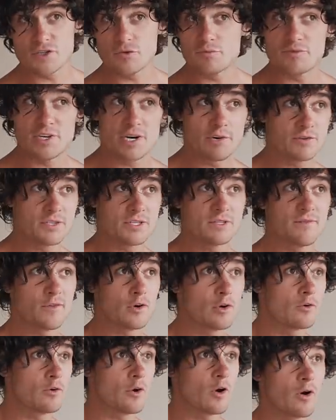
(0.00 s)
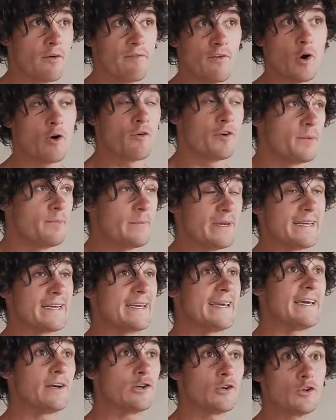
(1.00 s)
Some terrorists have, al have already been
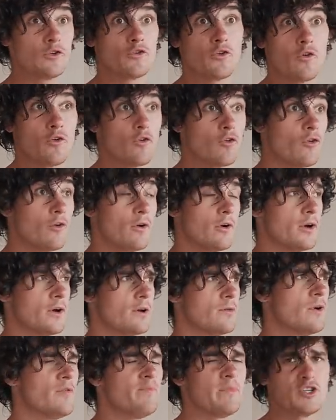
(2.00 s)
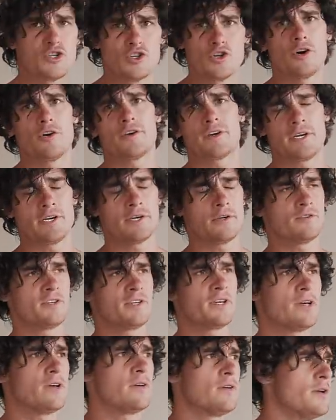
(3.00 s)
killed or uh, have been shot and killed
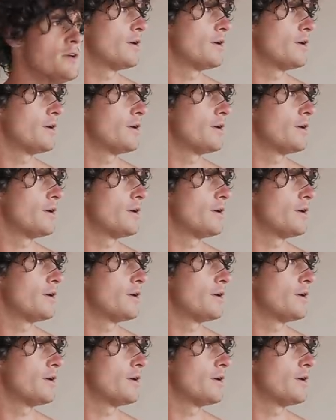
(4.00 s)
here